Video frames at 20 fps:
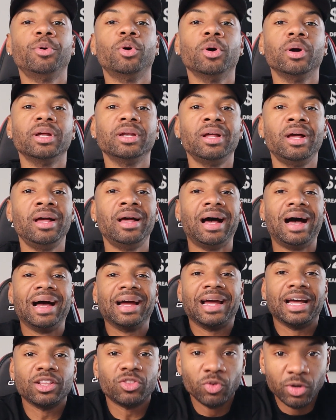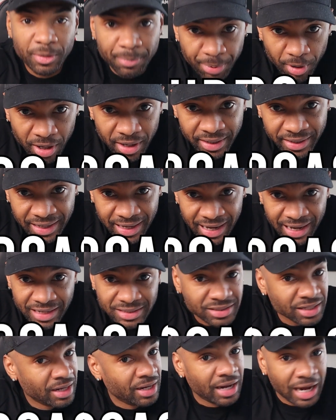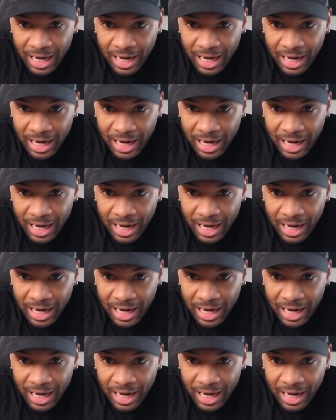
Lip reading: Boyd. I got 3 podcasts.